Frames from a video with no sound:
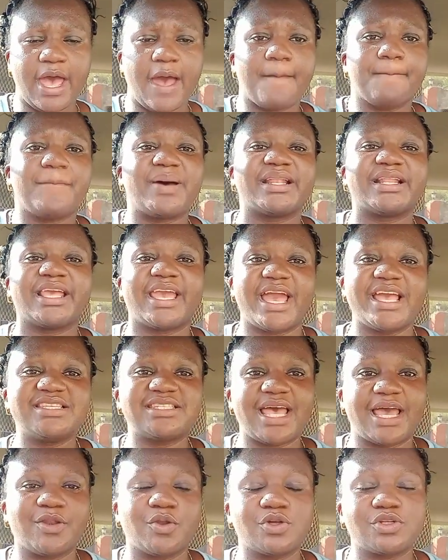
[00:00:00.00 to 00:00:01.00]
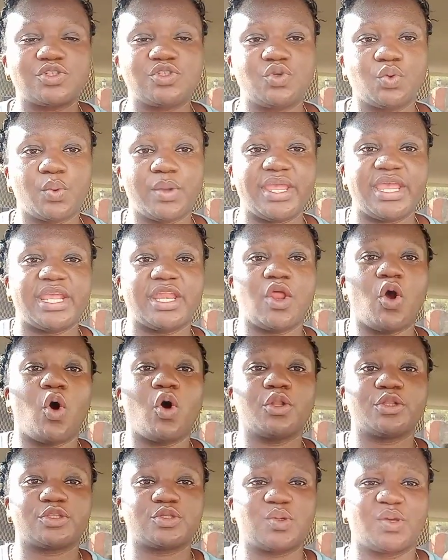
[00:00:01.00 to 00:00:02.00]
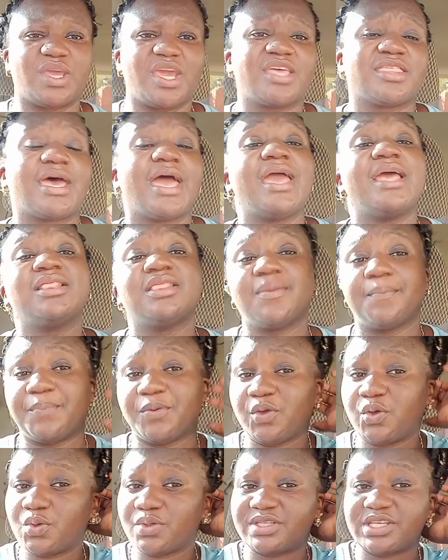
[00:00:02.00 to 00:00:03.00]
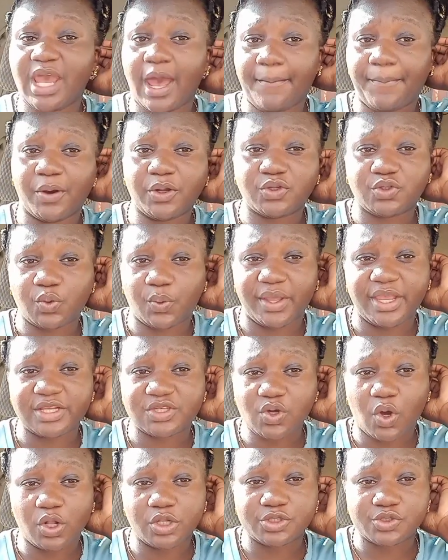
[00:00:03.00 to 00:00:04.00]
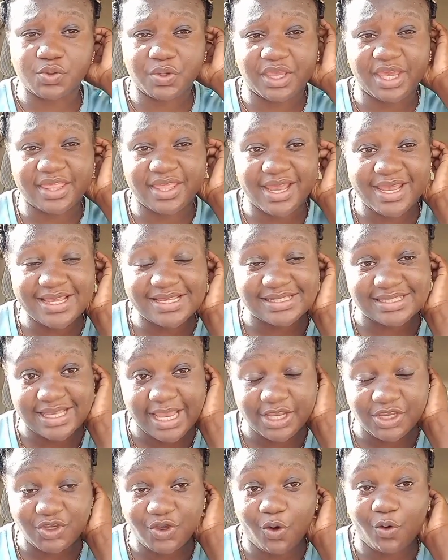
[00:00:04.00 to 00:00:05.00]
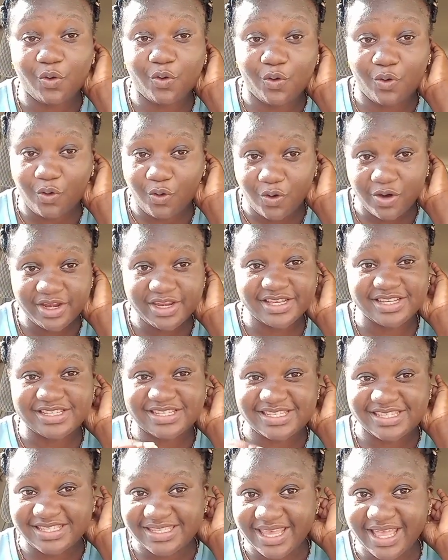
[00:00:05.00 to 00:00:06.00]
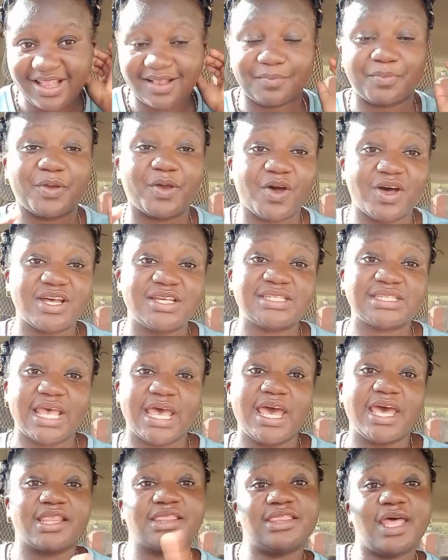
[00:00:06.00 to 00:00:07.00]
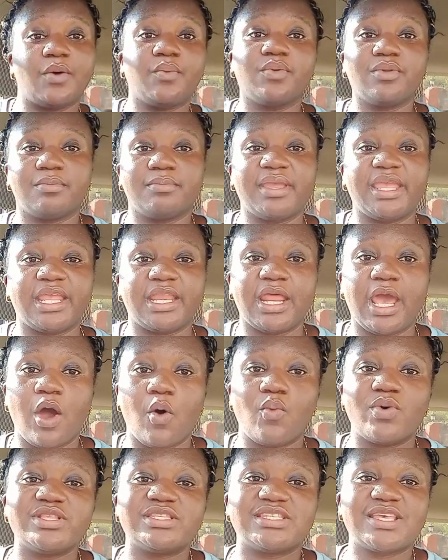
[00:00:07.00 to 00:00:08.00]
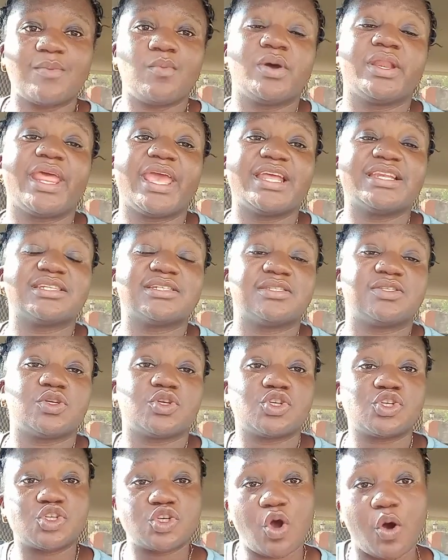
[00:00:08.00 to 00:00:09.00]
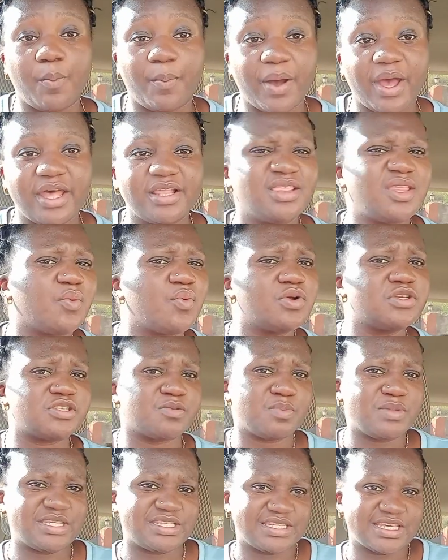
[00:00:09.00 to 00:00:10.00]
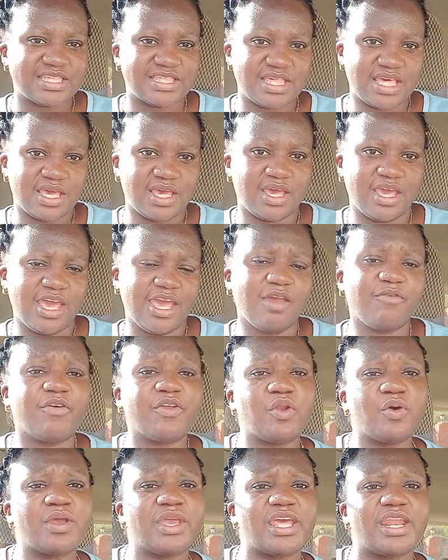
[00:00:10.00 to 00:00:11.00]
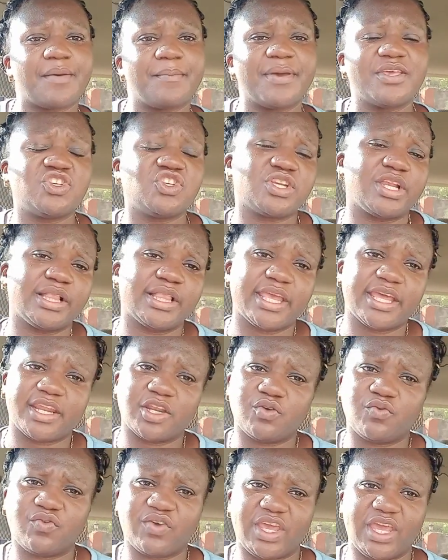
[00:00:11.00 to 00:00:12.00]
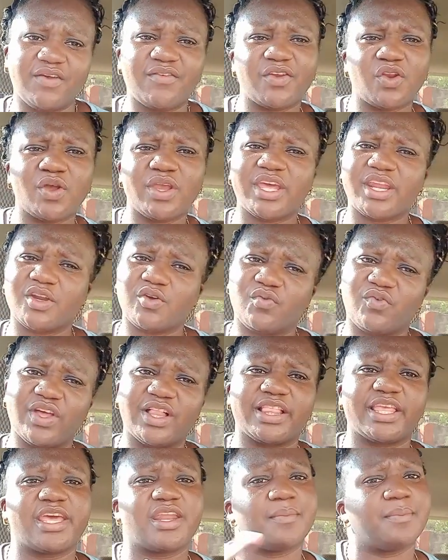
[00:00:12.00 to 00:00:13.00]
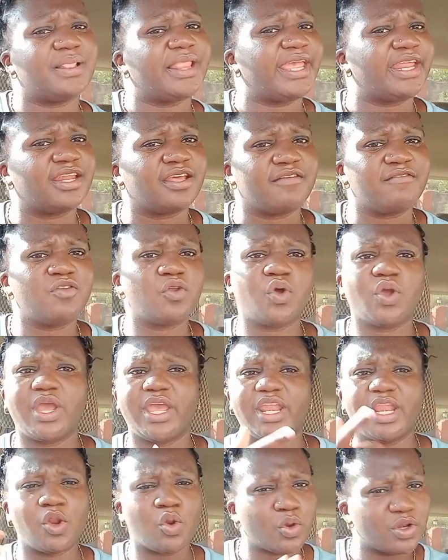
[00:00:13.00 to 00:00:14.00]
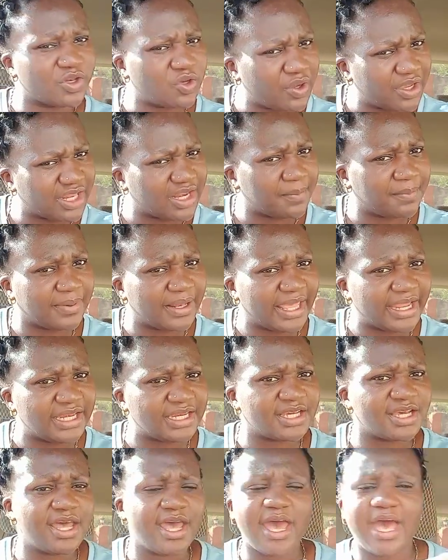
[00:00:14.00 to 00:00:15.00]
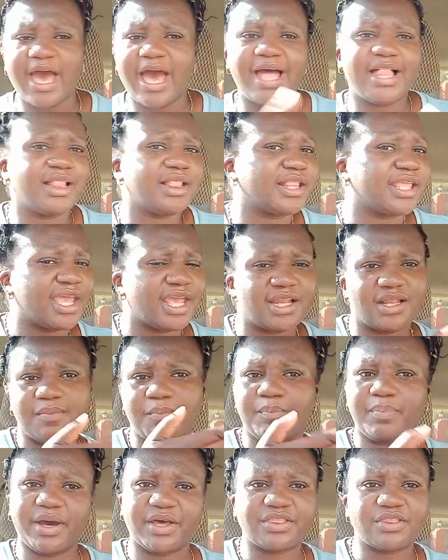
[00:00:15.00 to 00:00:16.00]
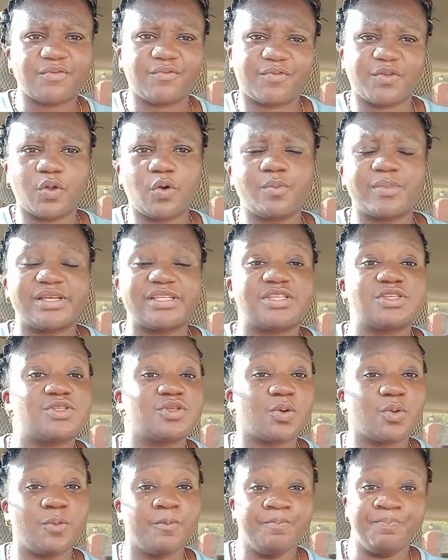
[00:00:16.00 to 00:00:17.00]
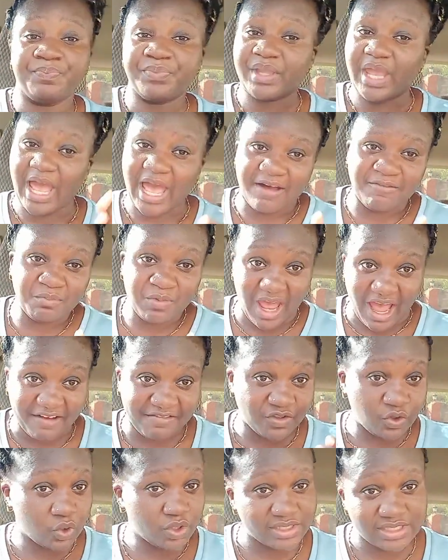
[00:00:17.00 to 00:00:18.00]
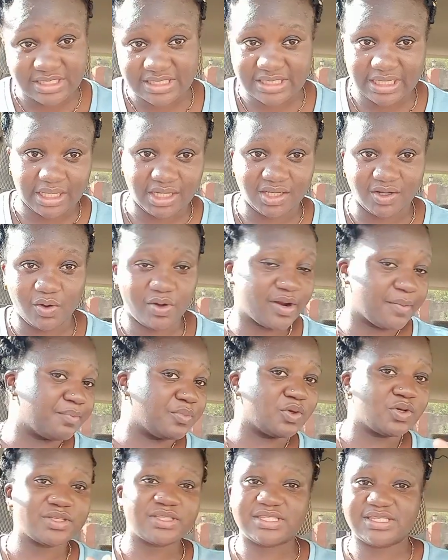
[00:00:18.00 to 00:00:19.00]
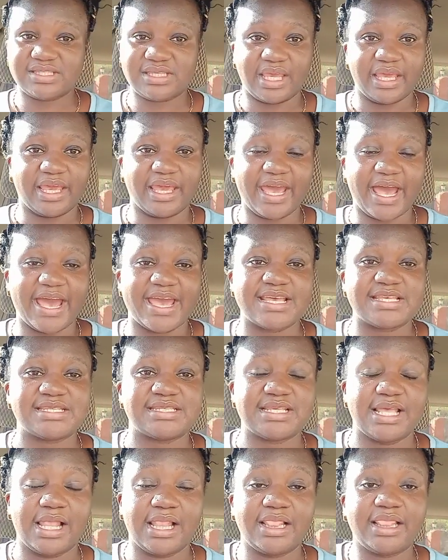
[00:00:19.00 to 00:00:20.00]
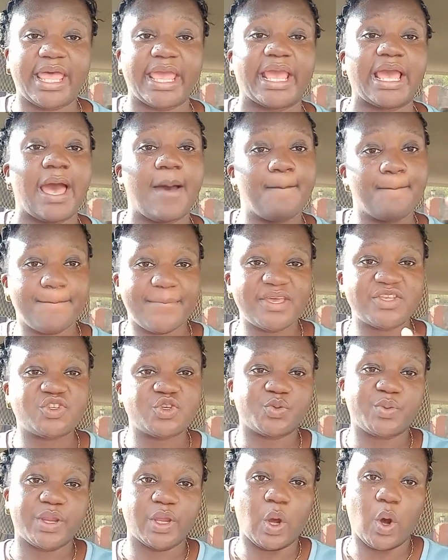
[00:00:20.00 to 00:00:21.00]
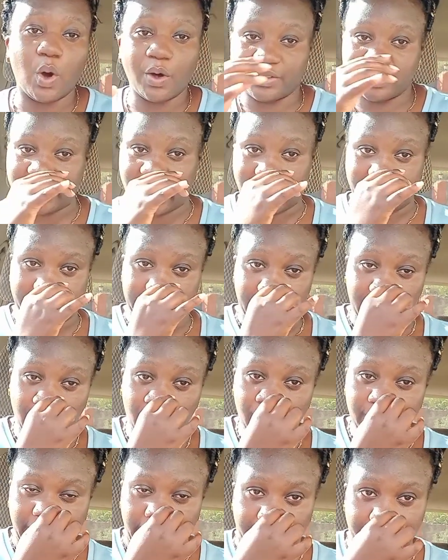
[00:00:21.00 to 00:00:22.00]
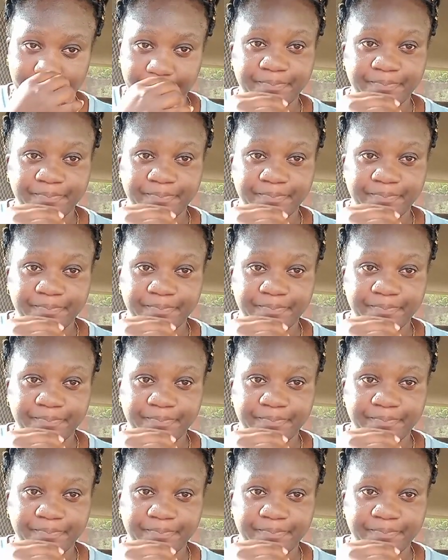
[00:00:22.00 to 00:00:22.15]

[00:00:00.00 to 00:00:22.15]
But guys are not doing it all together. And the beauty about doing it all together is that you're gonna sell because that will mean when someone enters your shop, they won't miss a thing. If I don't get a bedsheet, I'll get a duvet. If I don't get a duvet, I'll get a blinder. If I don't, if I don't get a blinder, I'll get bath and floor mats. So um, I've not seen or I'm not seeing guys like majoring on that Okay.